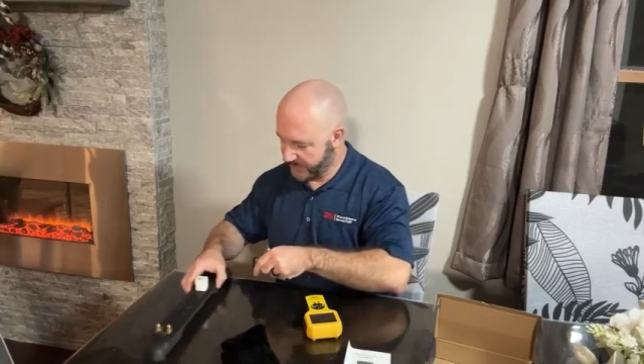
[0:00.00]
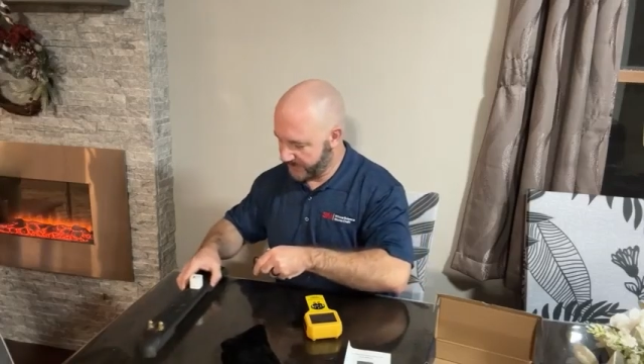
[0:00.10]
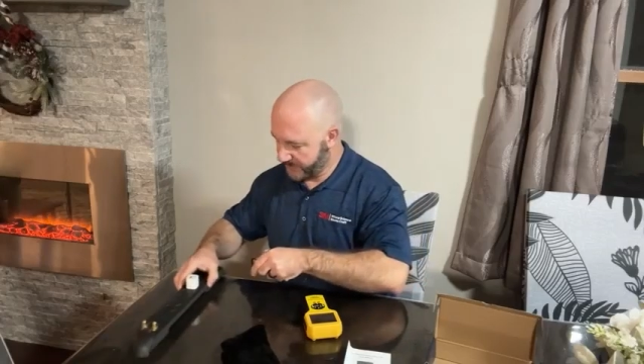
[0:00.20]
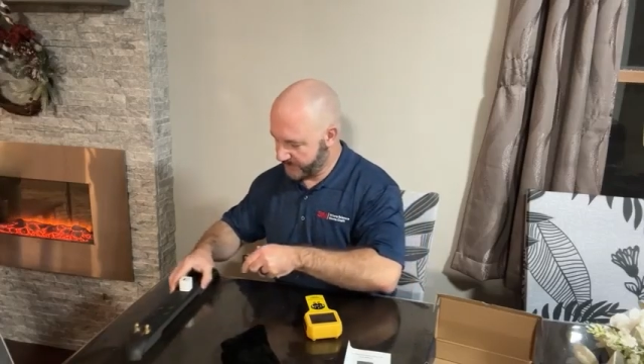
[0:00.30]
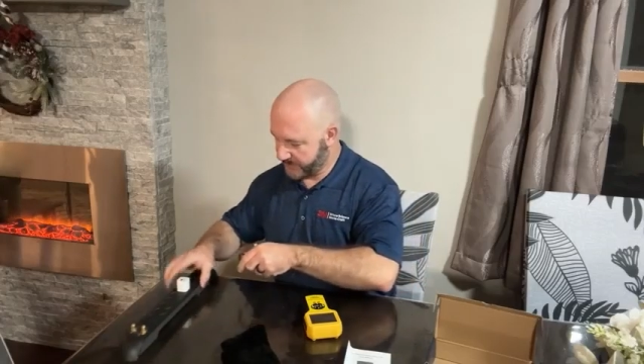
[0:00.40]

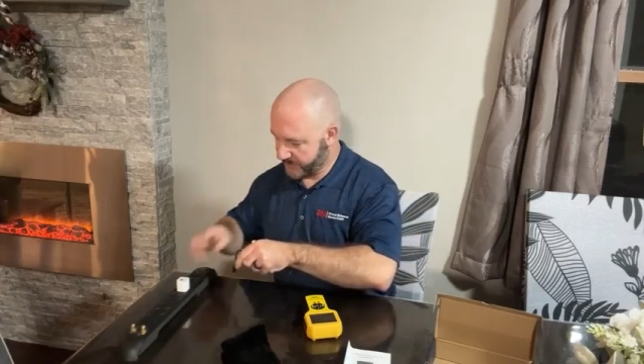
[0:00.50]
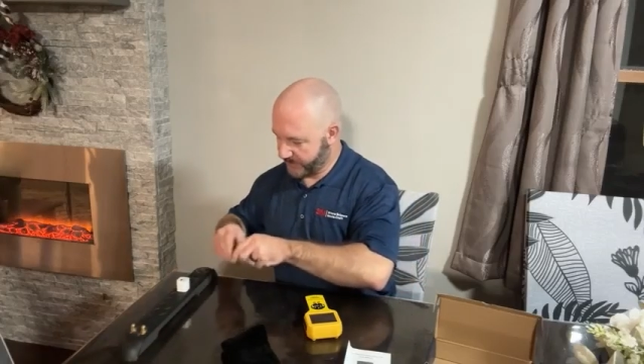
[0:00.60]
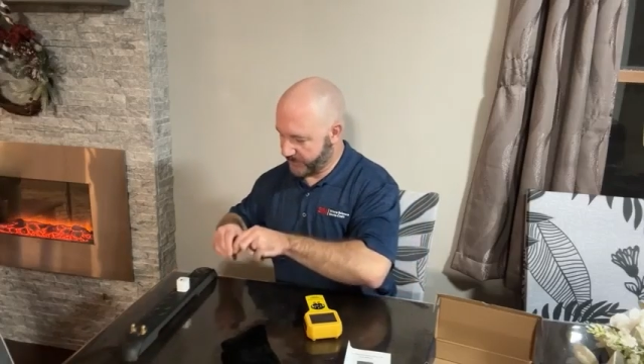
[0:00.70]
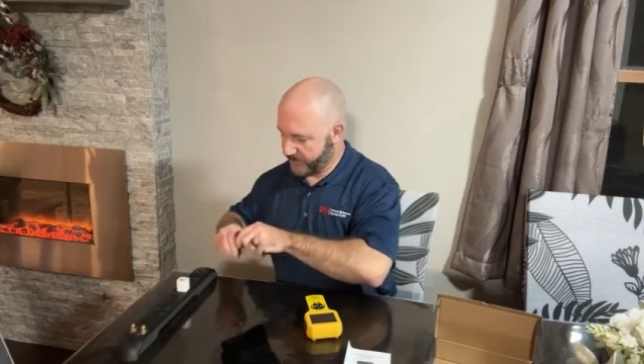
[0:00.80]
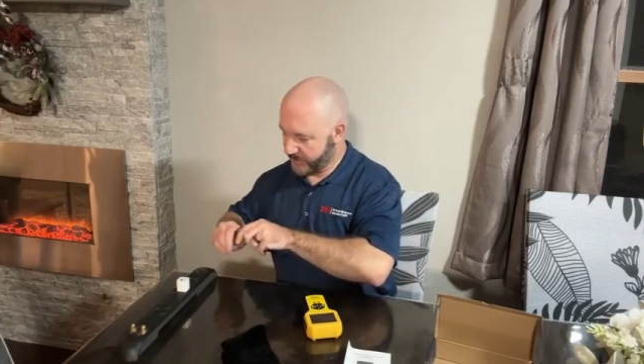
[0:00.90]

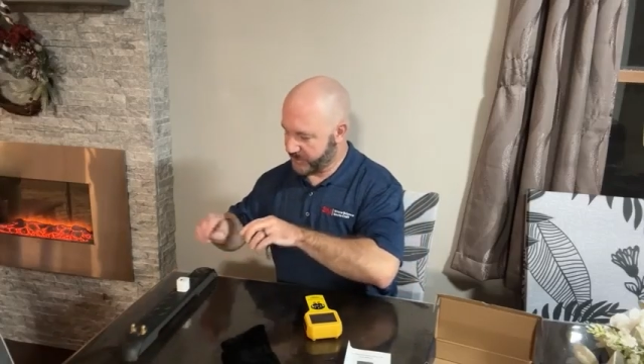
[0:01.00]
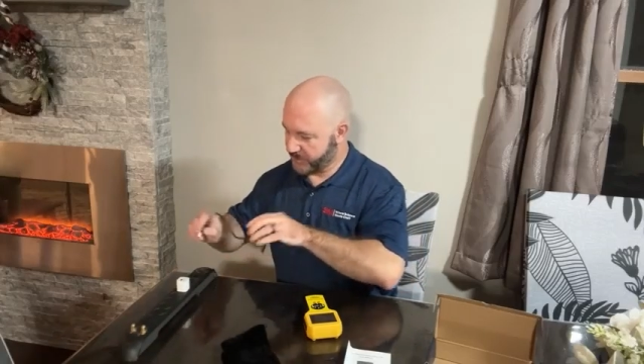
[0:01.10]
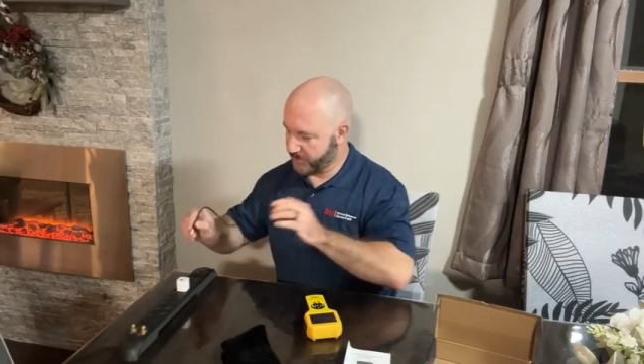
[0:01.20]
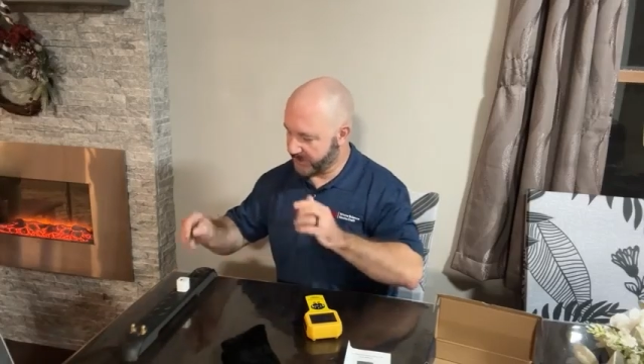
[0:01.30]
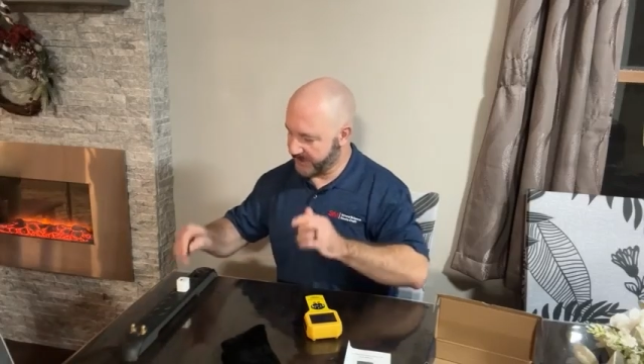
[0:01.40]
So you
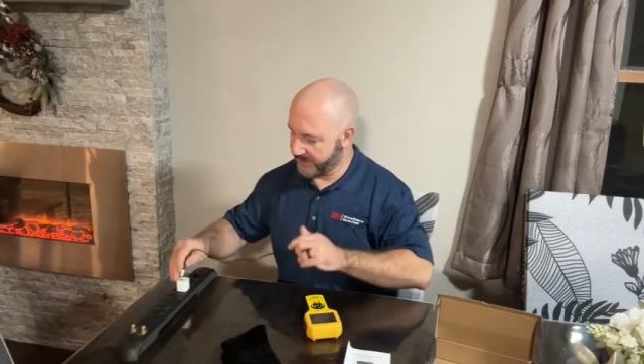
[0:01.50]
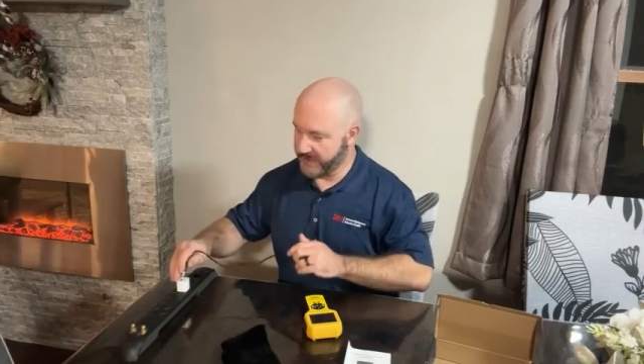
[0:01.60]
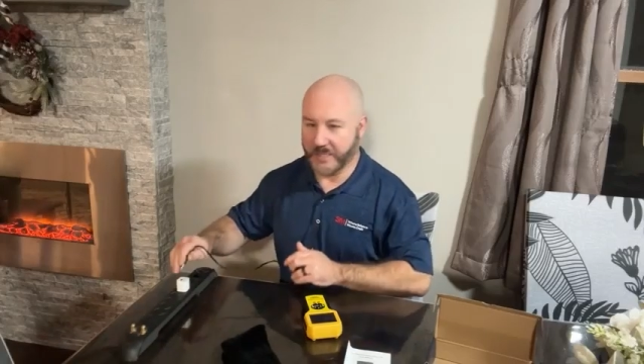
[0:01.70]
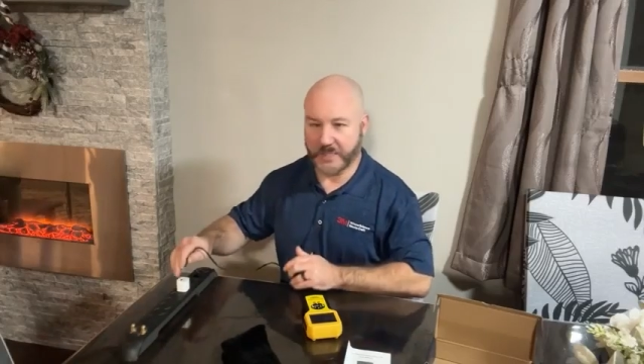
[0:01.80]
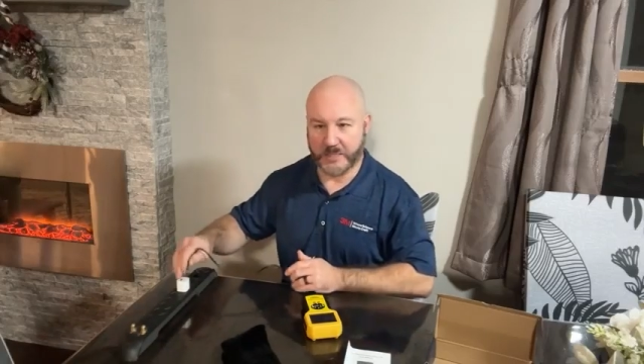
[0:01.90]
just plug it into
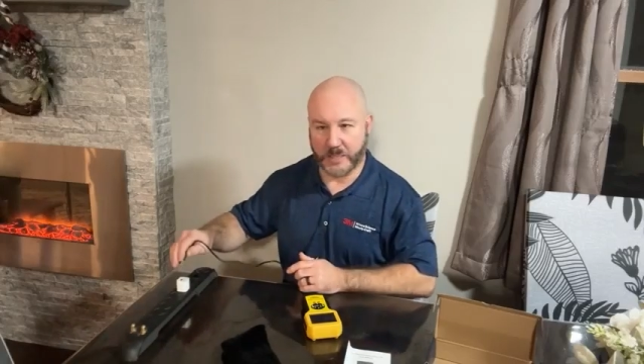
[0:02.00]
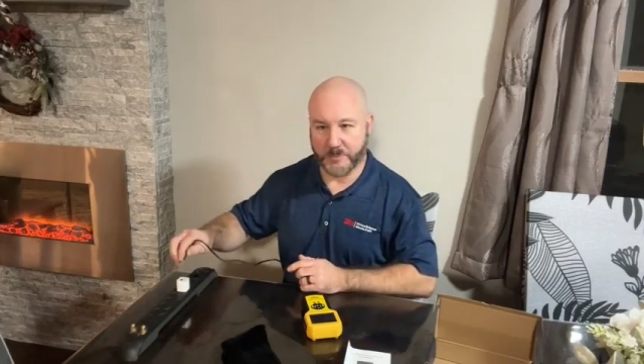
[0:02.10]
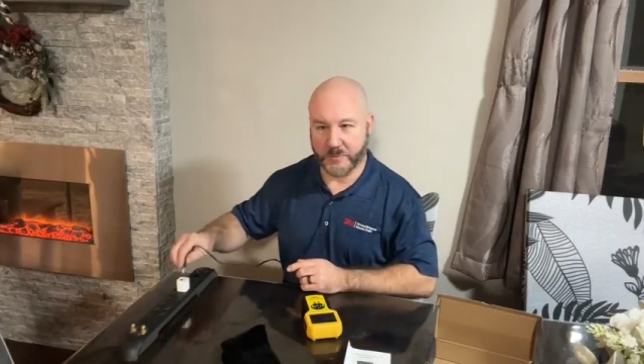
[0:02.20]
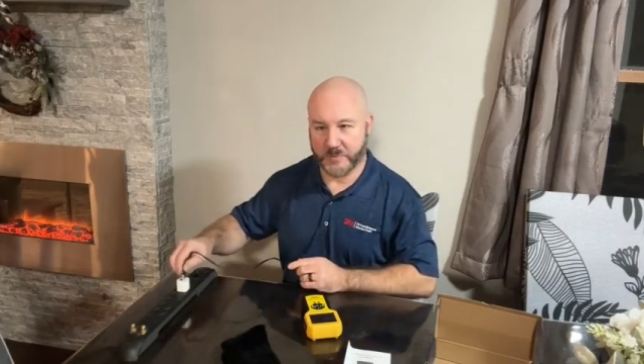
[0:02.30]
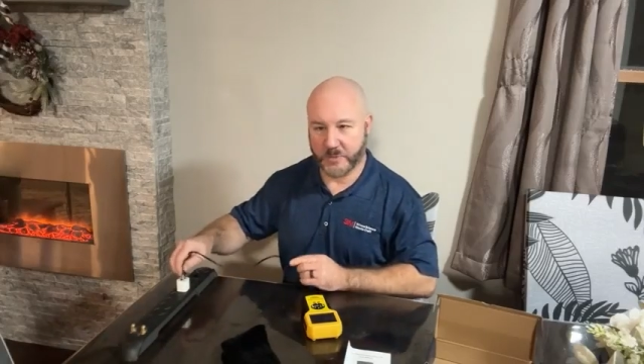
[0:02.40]
any type
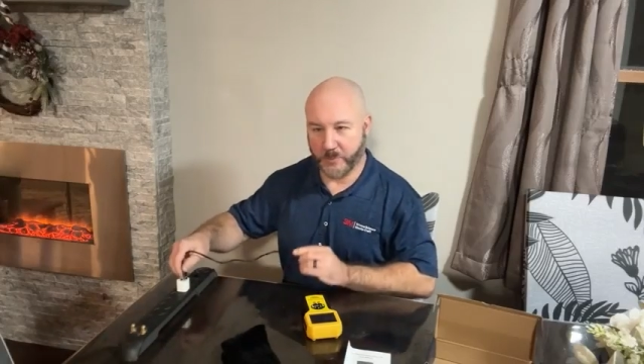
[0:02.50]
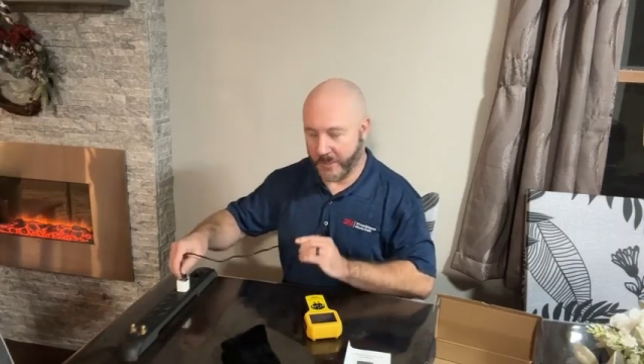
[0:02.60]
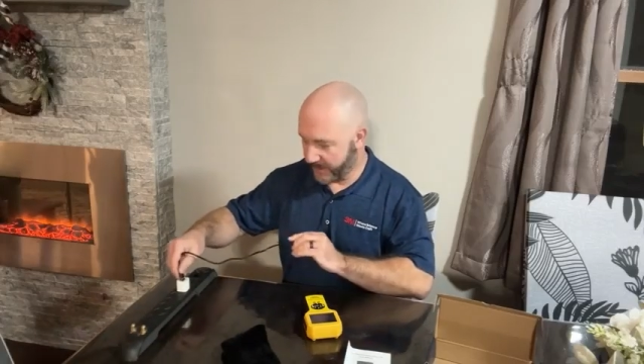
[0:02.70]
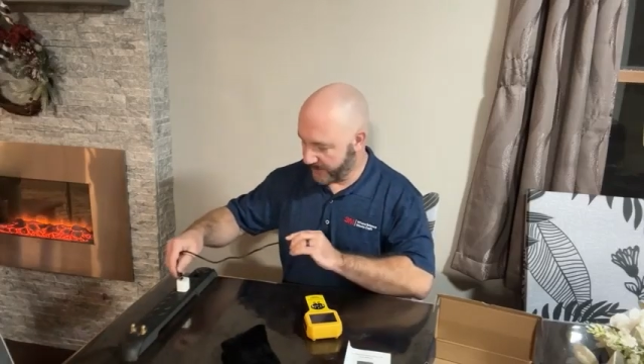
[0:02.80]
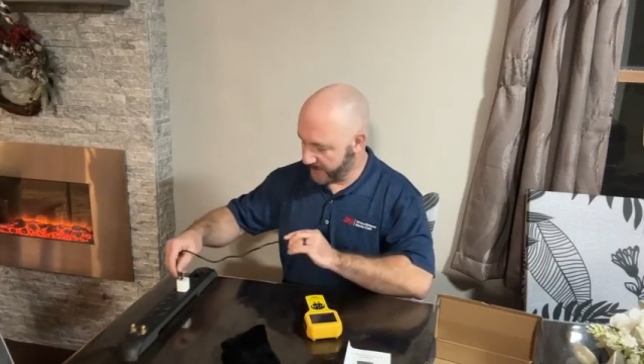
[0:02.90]
of square,